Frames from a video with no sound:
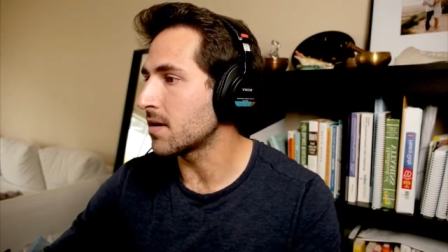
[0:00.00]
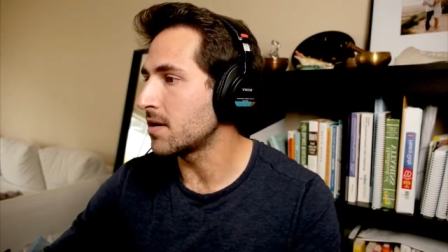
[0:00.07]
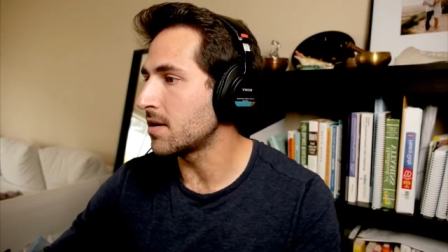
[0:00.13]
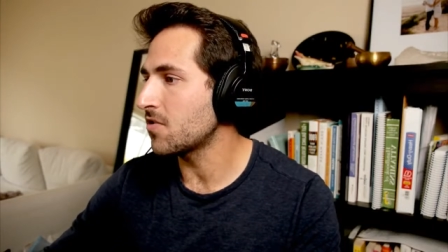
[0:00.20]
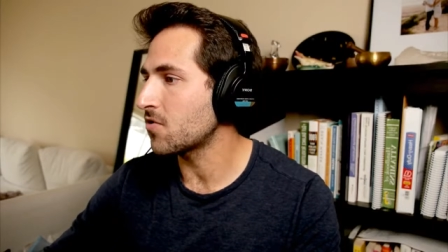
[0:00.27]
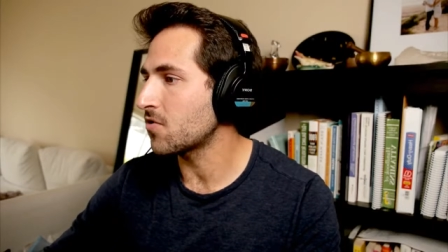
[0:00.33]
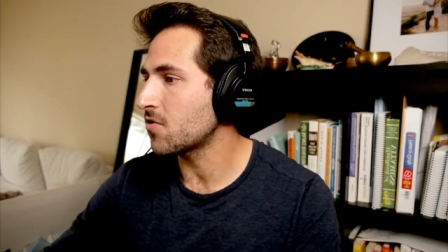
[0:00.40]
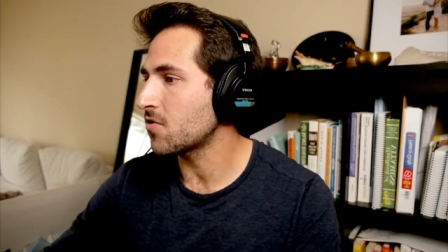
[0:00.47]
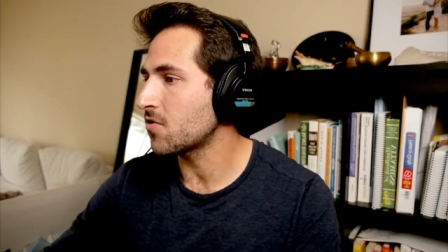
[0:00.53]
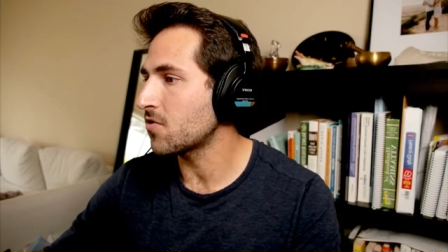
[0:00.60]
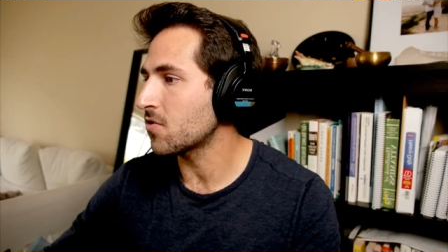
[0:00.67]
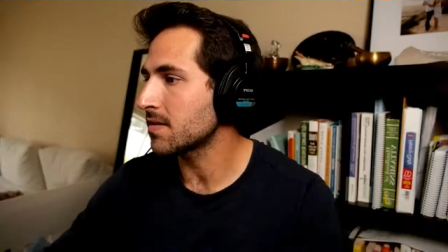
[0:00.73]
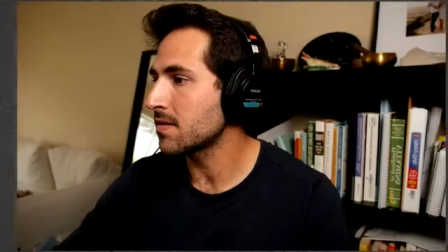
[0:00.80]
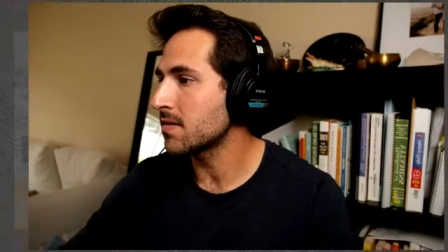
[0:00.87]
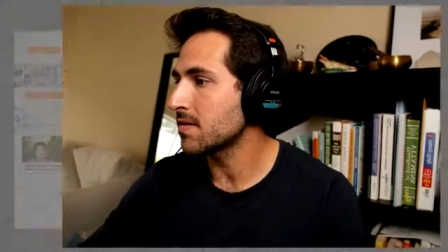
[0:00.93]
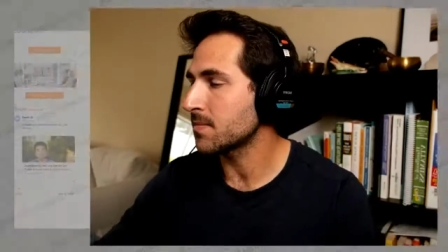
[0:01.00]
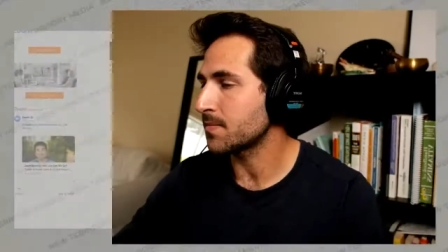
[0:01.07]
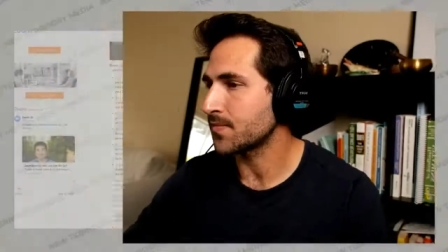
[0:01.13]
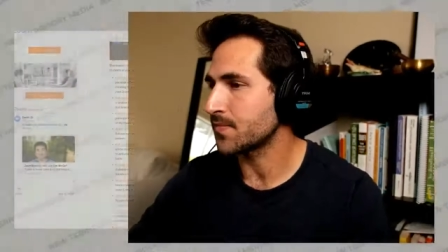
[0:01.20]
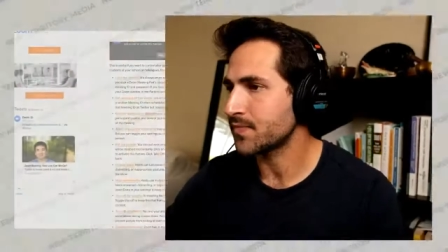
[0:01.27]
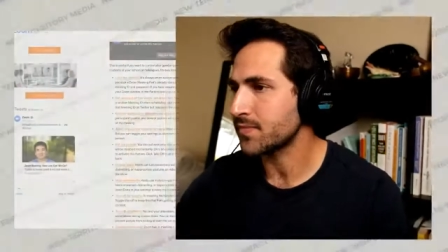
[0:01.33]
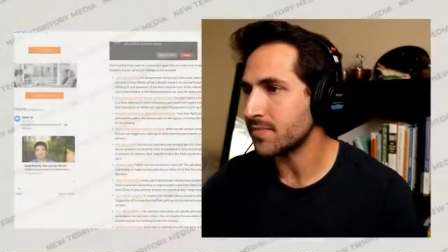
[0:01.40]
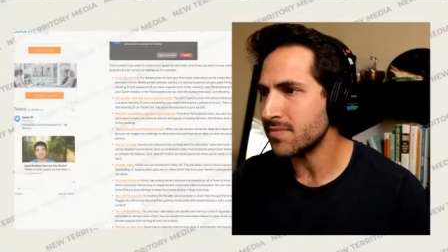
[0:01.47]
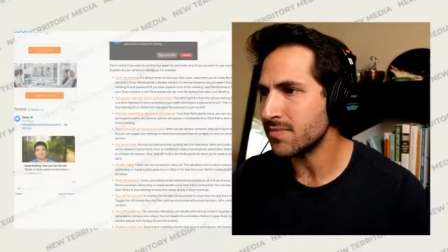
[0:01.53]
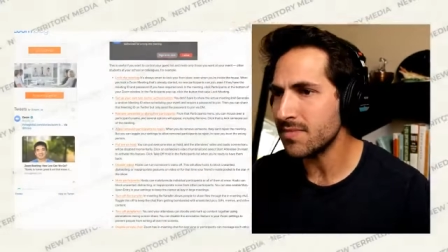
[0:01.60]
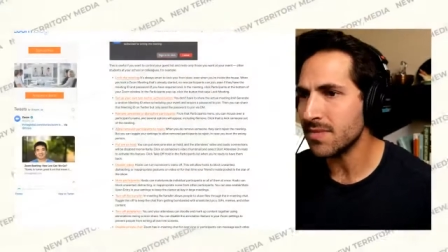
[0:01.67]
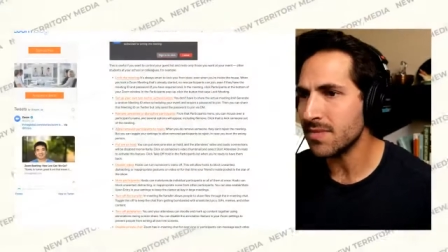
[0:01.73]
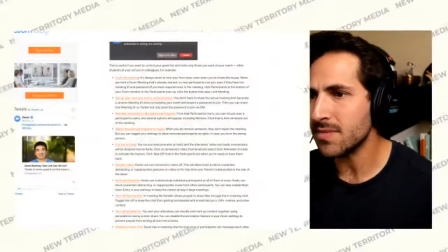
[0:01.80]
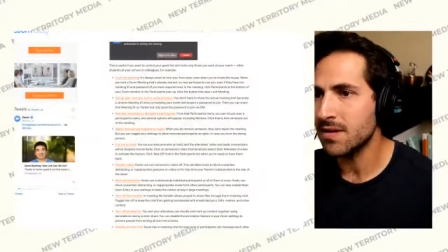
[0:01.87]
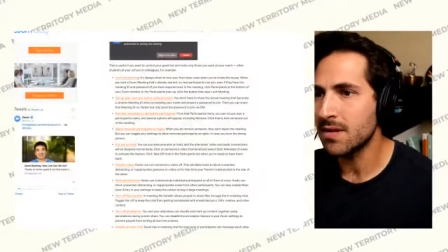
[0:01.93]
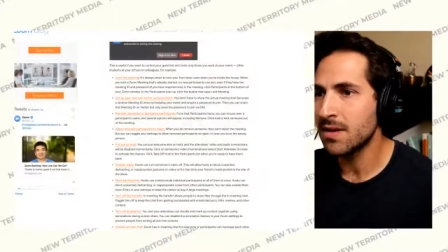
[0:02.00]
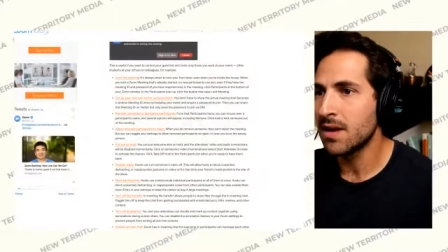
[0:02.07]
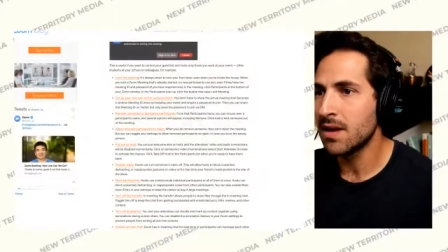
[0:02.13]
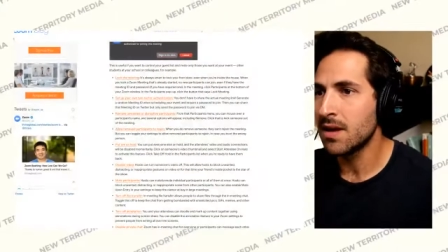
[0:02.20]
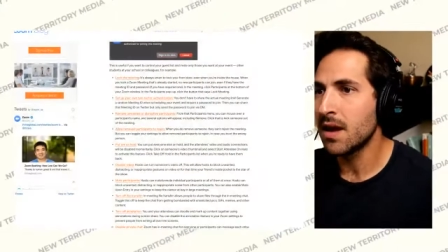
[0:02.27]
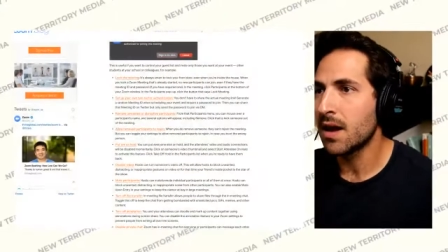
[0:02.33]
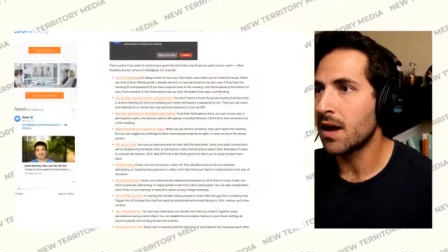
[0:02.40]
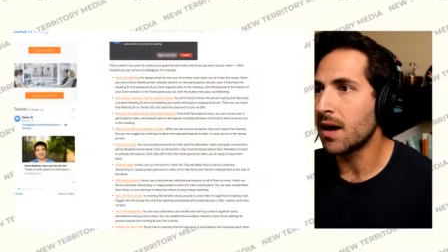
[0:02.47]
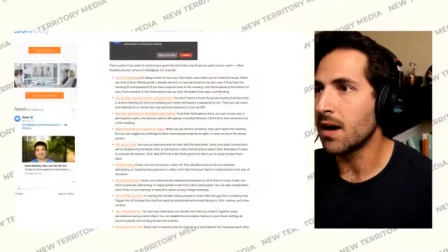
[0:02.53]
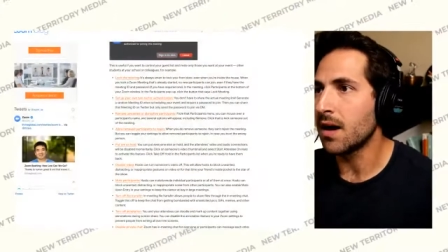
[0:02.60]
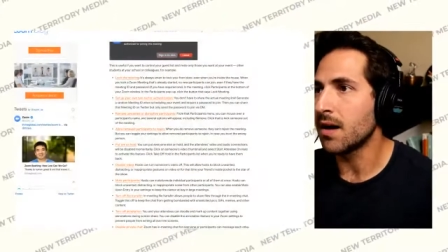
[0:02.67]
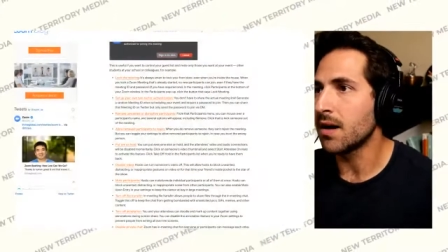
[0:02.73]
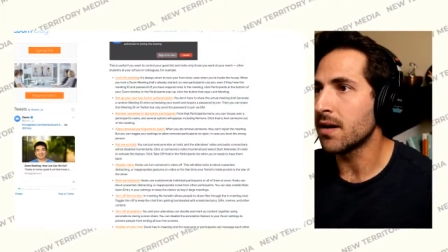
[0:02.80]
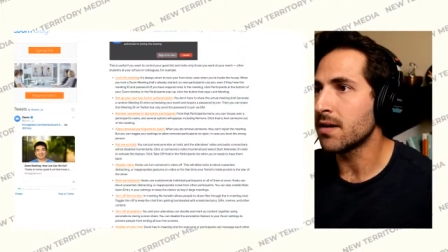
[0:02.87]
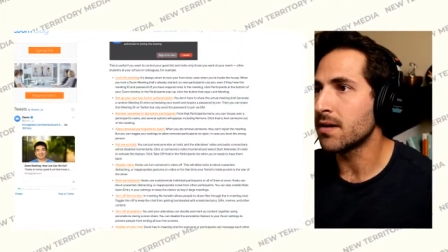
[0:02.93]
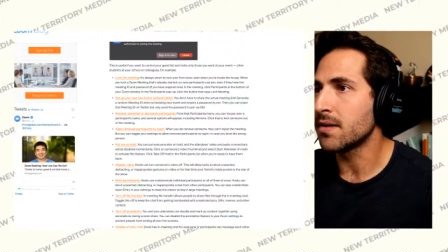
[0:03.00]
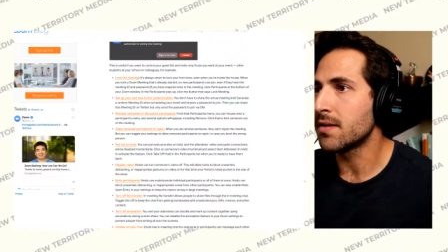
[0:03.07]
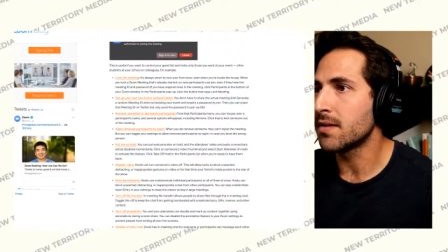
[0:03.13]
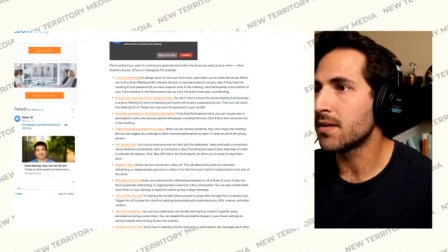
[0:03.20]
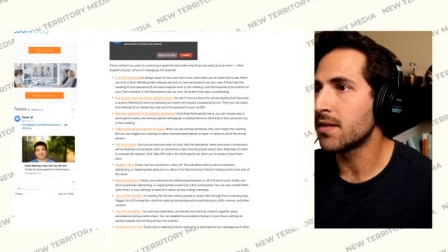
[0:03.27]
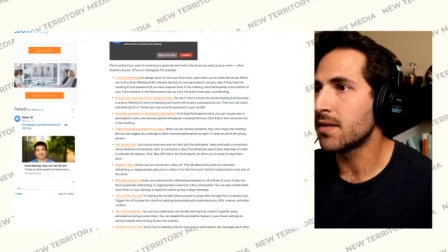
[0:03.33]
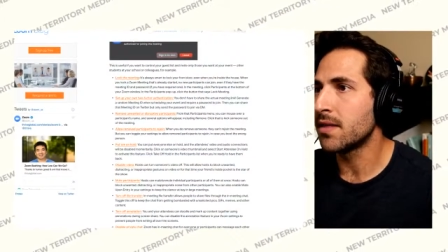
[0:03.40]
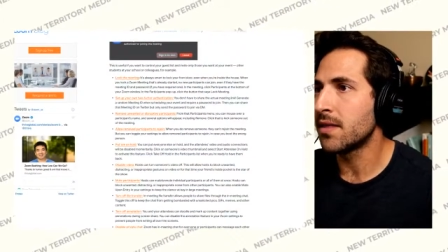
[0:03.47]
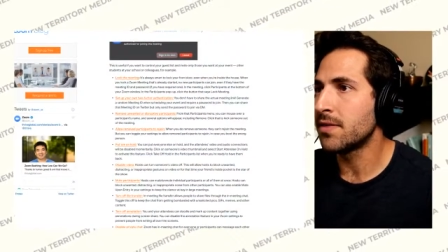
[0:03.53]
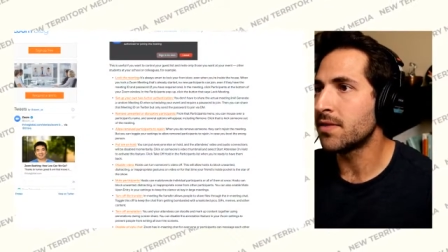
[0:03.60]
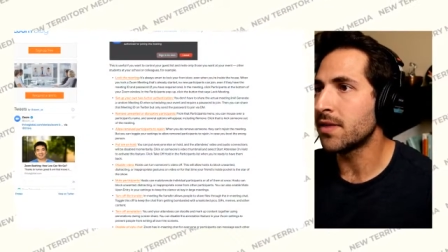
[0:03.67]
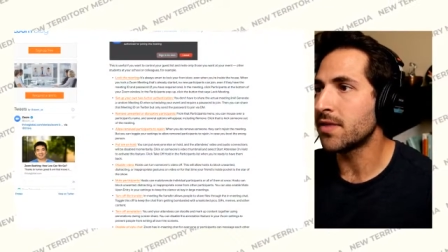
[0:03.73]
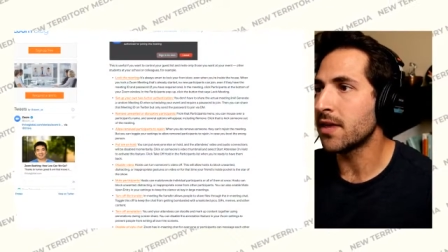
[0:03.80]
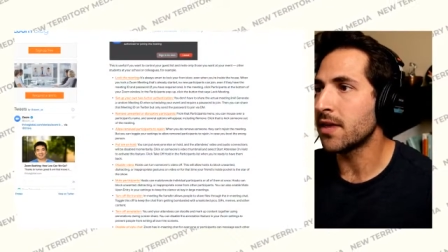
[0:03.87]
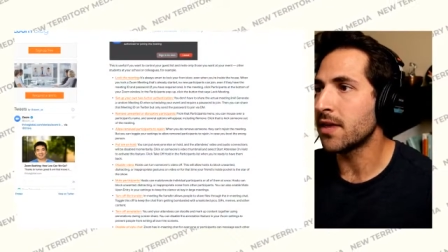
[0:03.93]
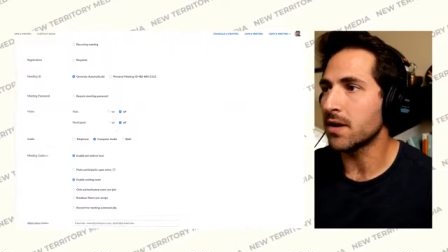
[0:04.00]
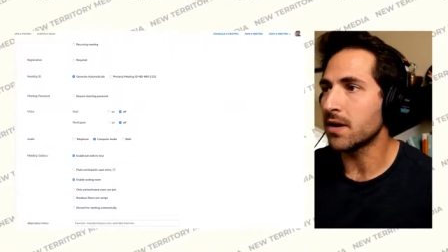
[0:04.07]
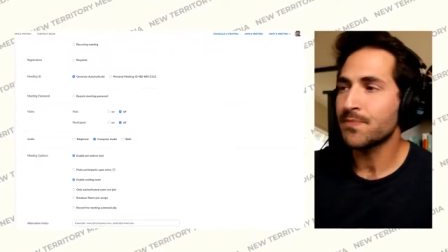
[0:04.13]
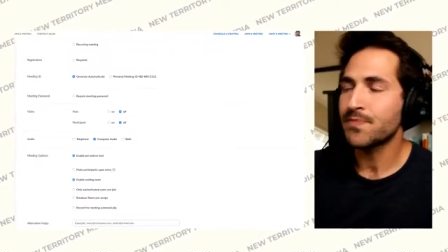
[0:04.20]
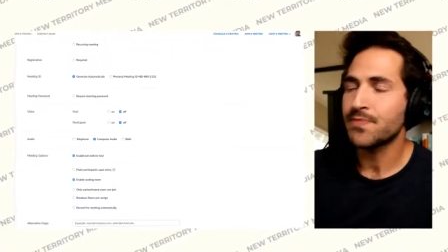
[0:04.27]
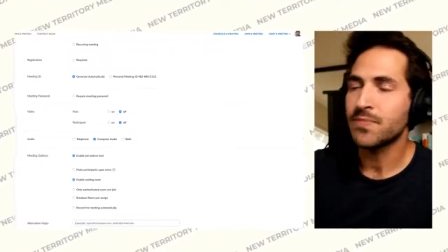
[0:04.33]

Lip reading: initial responses that they have done.